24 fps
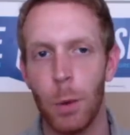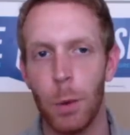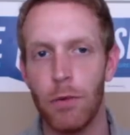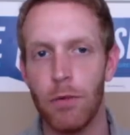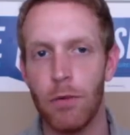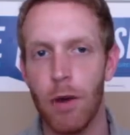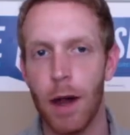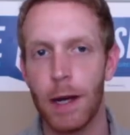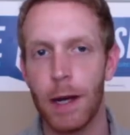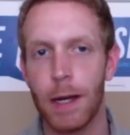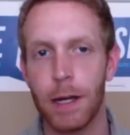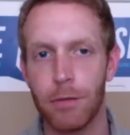
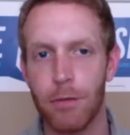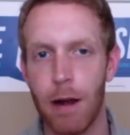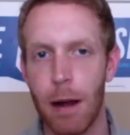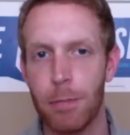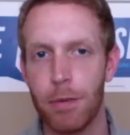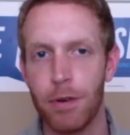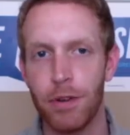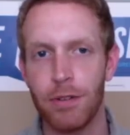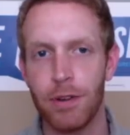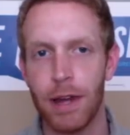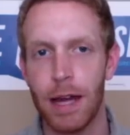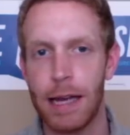We're running to
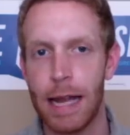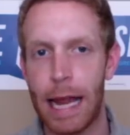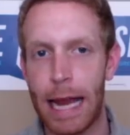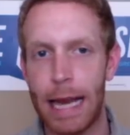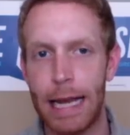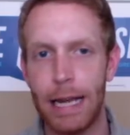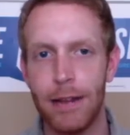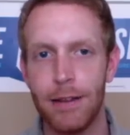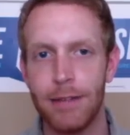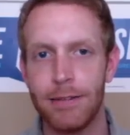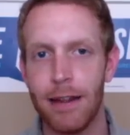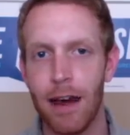represent
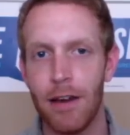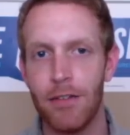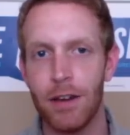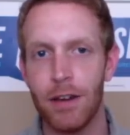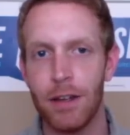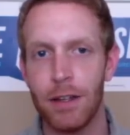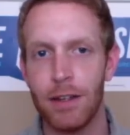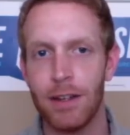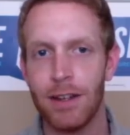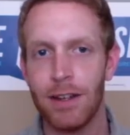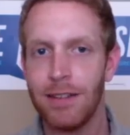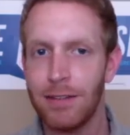
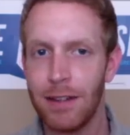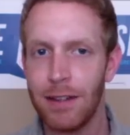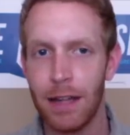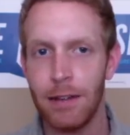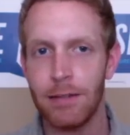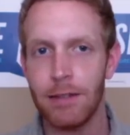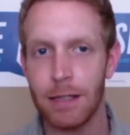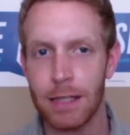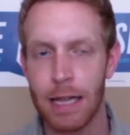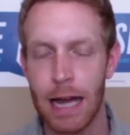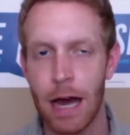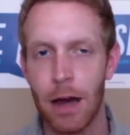87
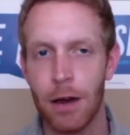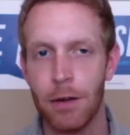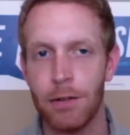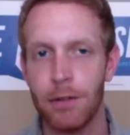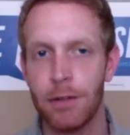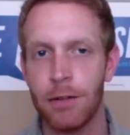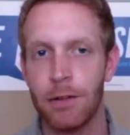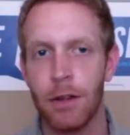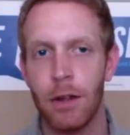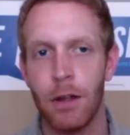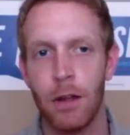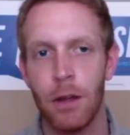cities and
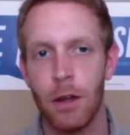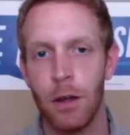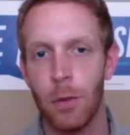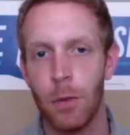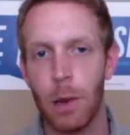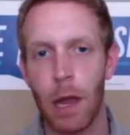towns.